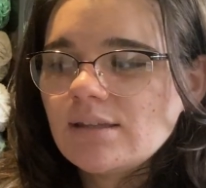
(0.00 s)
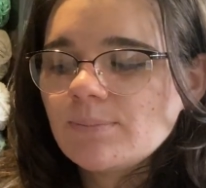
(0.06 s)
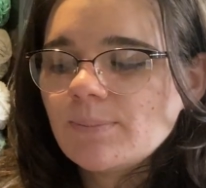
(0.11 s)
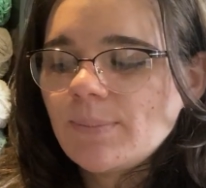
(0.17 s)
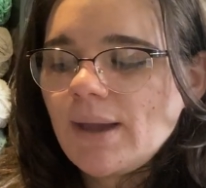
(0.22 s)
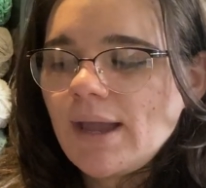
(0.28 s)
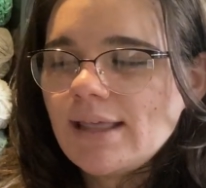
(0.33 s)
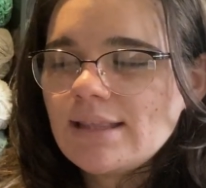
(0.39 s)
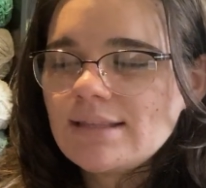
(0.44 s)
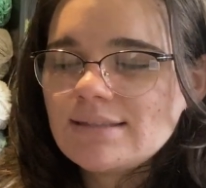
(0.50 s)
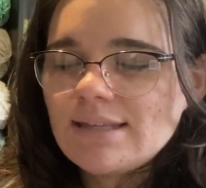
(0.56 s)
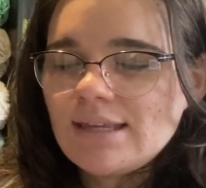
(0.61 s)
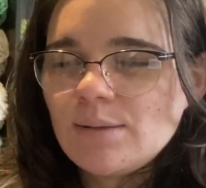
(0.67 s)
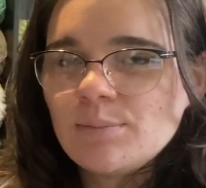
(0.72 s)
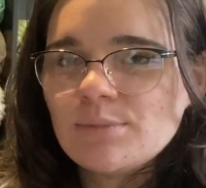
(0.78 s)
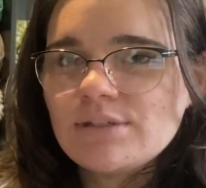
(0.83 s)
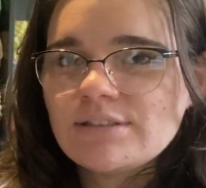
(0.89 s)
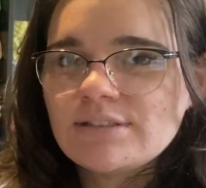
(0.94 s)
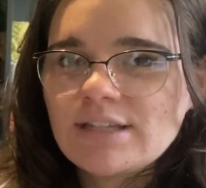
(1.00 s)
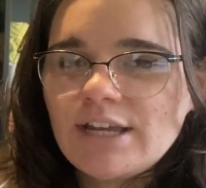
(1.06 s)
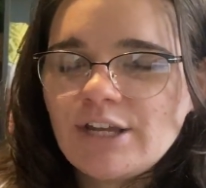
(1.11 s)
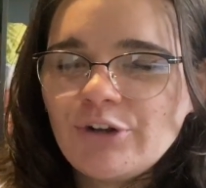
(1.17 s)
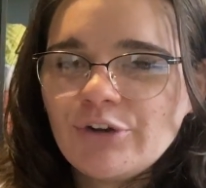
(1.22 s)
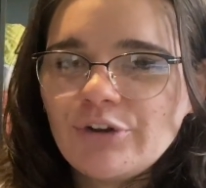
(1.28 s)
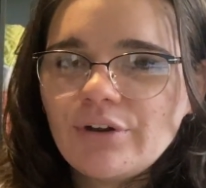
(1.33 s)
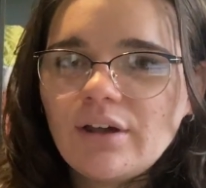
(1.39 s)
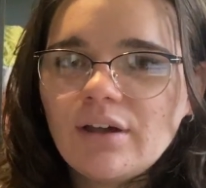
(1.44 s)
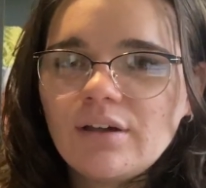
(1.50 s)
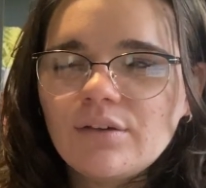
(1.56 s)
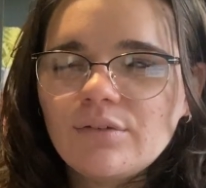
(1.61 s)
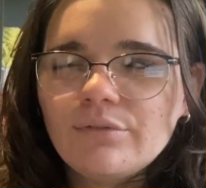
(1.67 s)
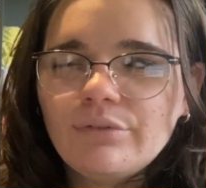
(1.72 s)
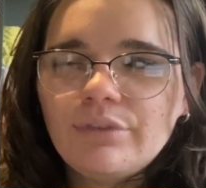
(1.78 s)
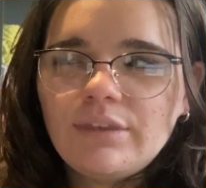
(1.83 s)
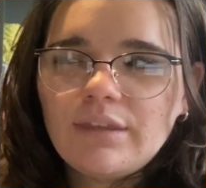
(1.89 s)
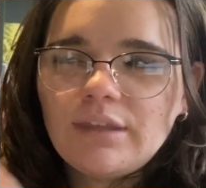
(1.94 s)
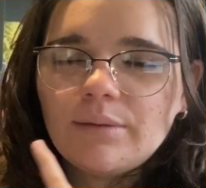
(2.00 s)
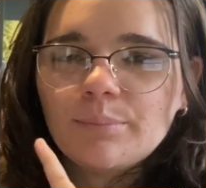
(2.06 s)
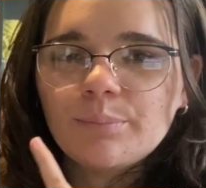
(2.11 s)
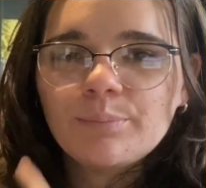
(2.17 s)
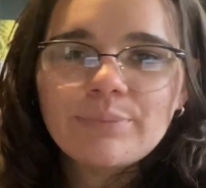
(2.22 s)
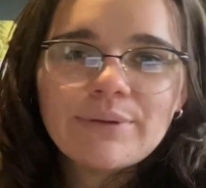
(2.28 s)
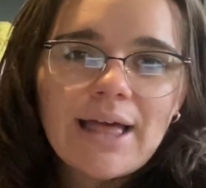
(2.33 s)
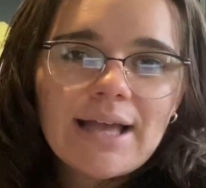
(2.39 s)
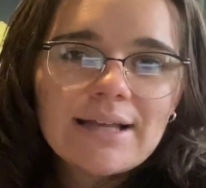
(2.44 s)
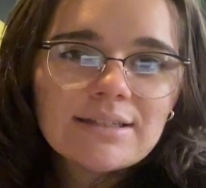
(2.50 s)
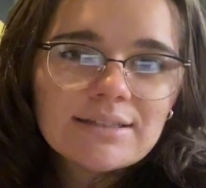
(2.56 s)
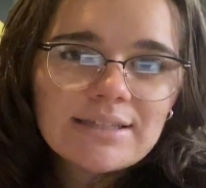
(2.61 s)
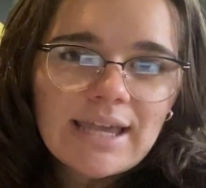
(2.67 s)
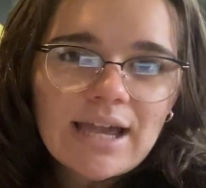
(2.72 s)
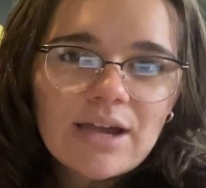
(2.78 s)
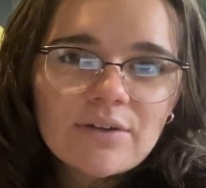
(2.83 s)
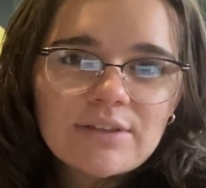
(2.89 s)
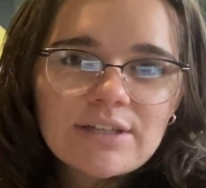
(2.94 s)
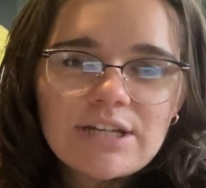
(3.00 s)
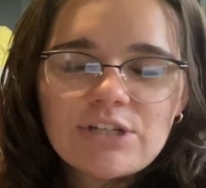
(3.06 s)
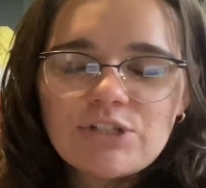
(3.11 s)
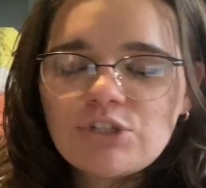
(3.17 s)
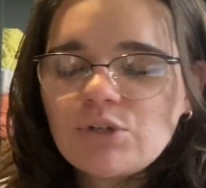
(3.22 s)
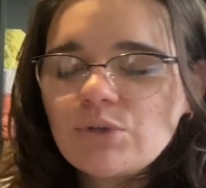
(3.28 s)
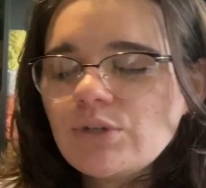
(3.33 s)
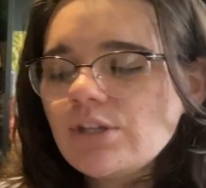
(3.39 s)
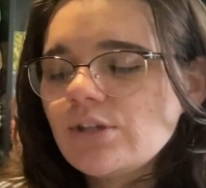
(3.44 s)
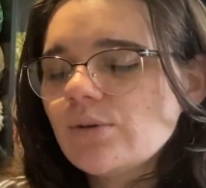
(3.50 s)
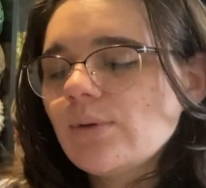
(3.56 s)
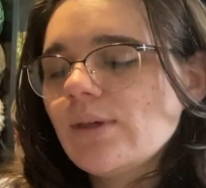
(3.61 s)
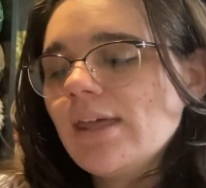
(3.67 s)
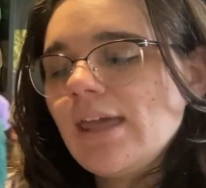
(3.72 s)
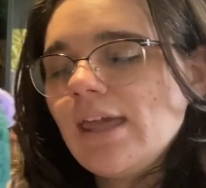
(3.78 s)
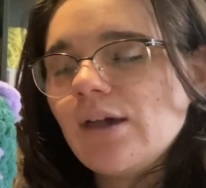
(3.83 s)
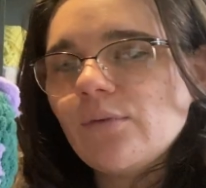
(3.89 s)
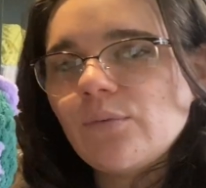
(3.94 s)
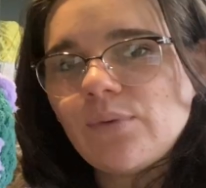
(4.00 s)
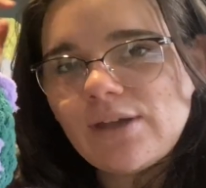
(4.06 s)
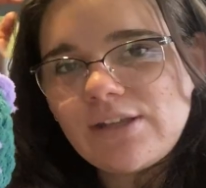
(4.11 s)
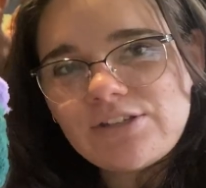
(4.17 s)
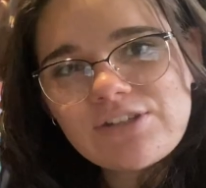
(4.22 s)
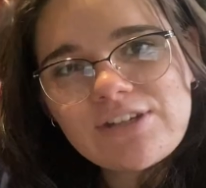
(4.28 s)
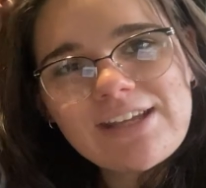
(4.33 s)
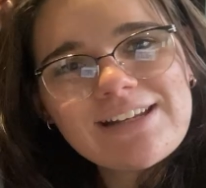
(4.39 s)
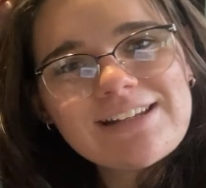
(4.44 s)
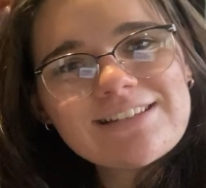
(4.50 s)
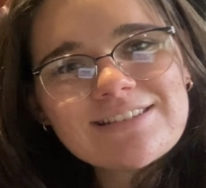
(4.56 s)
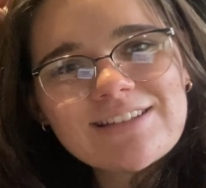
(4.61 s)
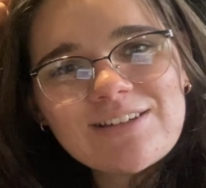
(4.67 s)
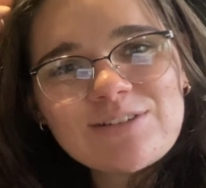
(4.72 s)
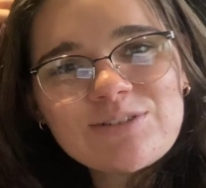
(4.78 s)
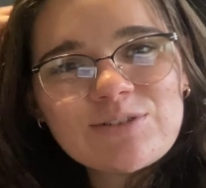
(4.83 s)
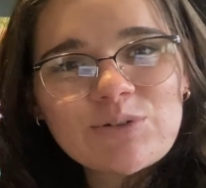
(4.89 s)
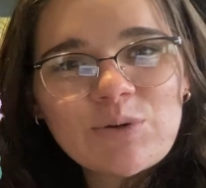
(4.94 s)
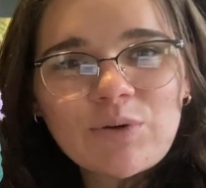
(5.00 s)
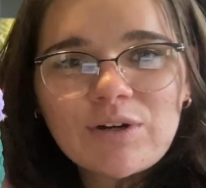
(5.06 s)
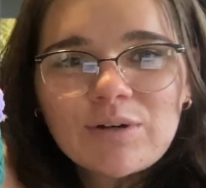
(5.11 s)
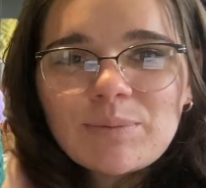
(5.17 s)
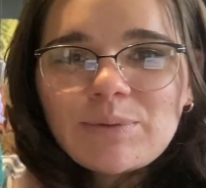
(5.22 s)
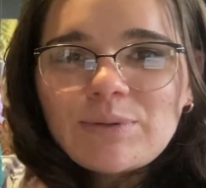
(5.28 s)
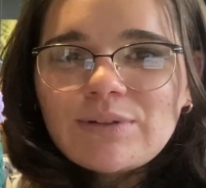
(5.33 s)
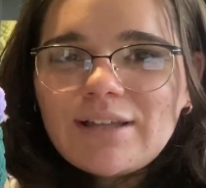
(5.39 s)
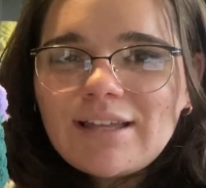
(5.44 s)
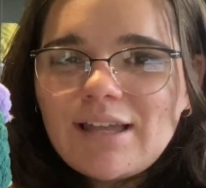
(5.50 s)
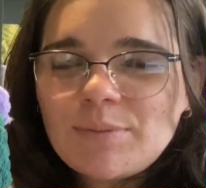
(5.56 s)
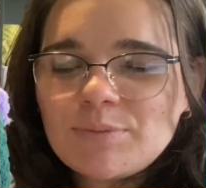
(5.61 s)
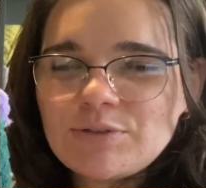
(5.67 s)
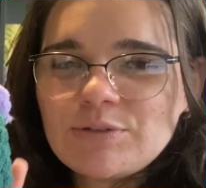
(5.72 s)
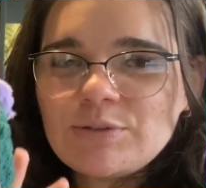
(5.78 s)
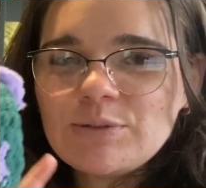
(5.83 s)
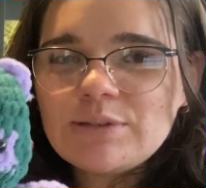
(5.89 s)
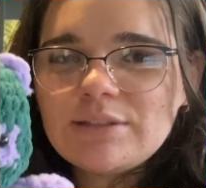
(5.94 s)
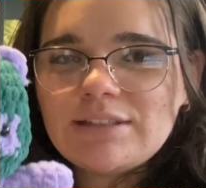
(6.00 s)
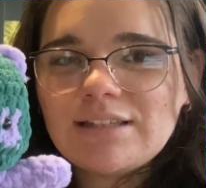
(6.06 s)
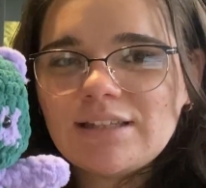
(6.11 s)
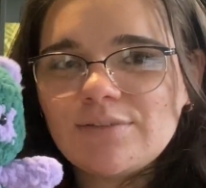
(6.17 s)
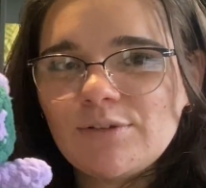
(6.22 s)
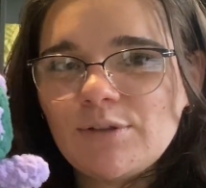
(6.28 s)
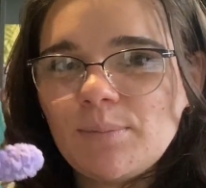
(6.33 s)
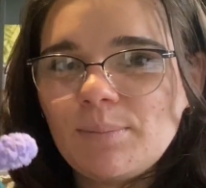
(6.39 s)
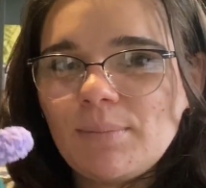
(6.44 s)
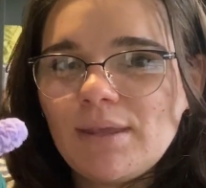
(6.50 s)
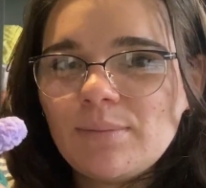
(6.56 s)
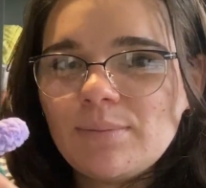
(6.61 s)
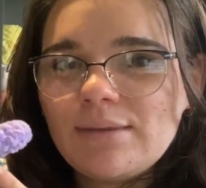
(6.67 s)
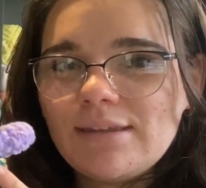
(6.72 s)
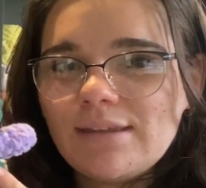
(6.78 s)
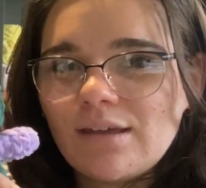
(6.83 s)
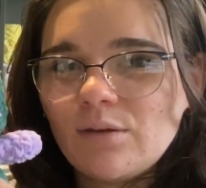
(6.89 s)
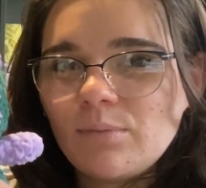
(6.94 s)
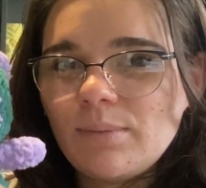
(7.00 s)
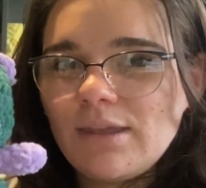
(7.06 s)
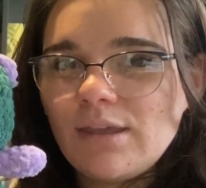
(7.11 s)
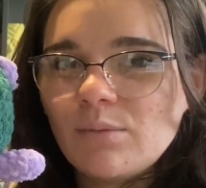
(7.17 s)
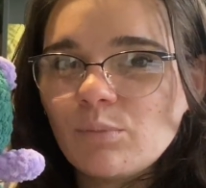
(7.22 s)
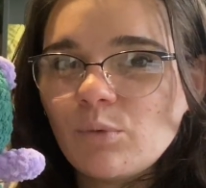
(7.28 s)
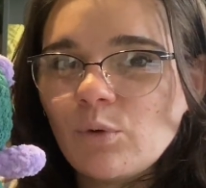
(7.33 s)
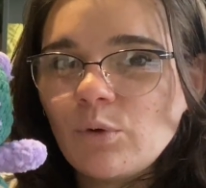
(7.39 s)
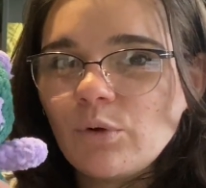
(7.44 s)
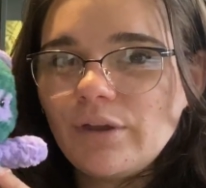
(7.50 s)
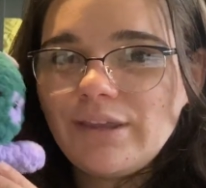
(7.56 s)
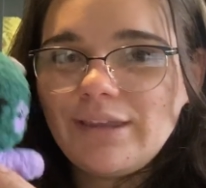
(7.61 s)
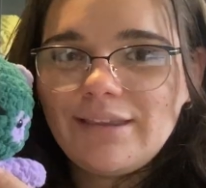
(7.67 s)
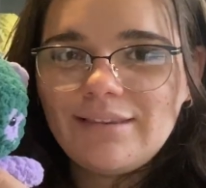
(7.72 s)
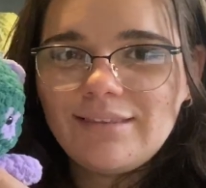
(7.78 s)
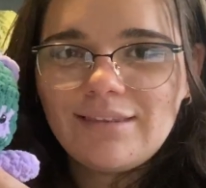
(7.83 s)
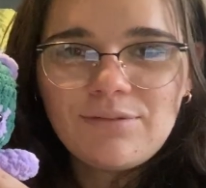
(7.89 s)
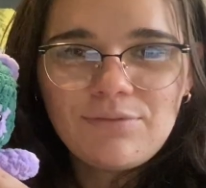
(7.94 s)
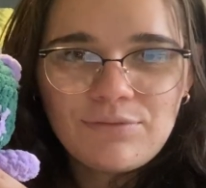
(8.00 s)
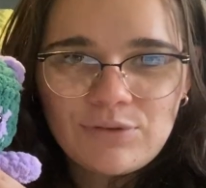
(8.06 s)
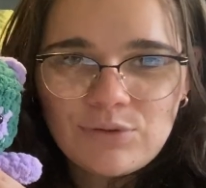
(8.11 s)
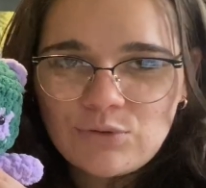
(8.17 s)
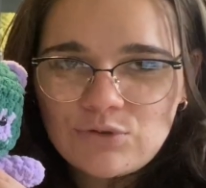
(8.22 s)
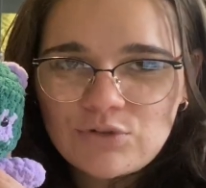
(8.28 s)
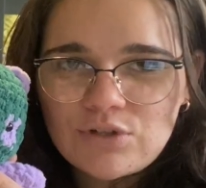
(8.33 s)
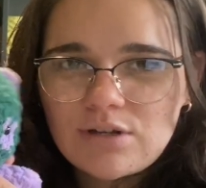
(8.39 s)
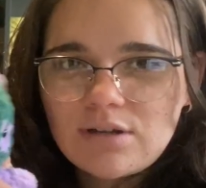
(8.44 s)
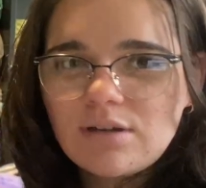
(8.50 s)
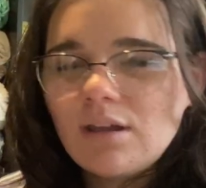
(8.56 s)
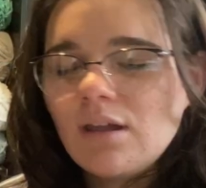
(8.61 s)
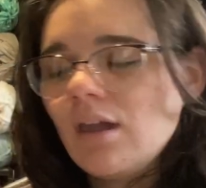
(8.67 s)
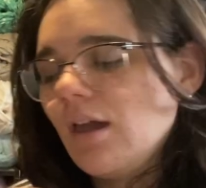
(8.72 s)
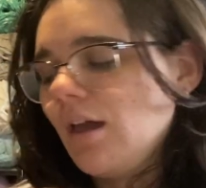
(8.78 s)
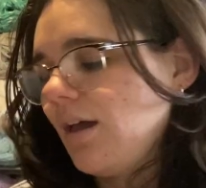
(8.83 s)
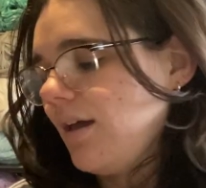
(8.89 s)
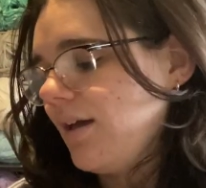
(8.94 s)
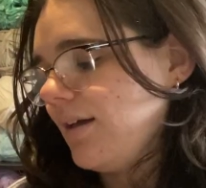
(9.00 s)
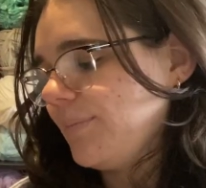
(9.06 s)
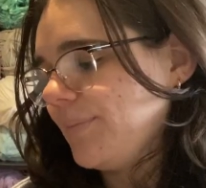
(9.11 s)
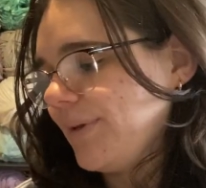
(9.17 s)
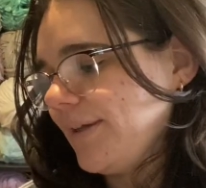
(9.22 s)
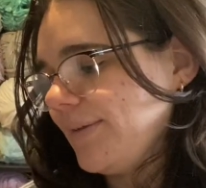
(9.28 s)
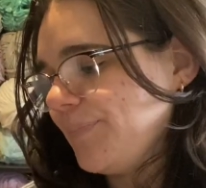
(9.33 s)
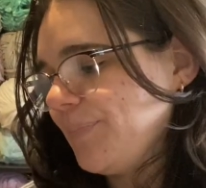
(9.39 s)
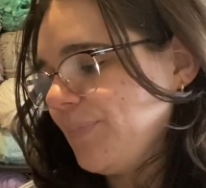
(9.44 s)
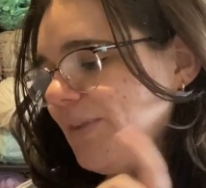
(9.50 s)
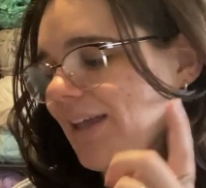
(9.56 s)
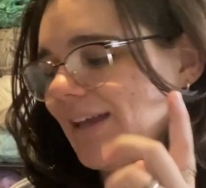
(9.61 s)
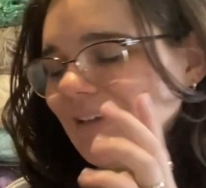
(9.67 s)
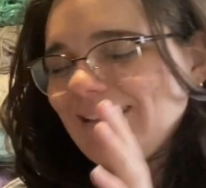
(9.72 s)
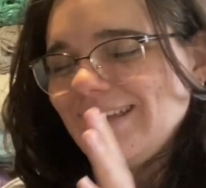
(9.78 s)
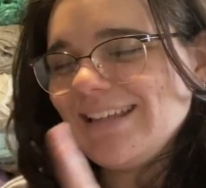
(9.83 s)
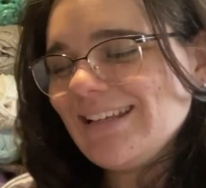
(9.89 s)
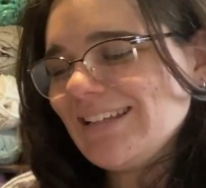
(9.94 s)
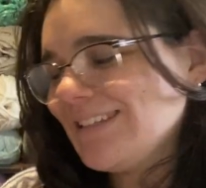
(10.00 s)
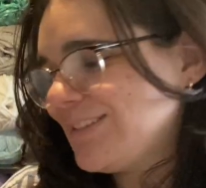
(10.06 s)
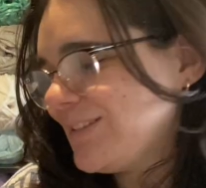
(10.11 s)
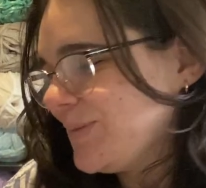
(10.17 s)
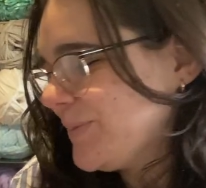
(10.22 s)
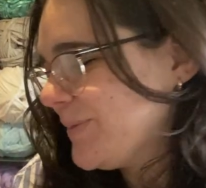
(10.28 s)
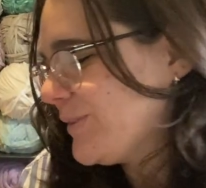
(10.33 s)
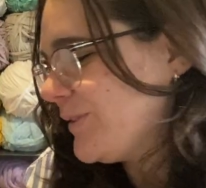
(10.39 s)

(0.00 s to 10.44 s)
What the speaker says: by the same designer of the black cow that I showed you, which it is adorable. I absolutely love it. Maybe I'll make more in the future, but yeah, it is super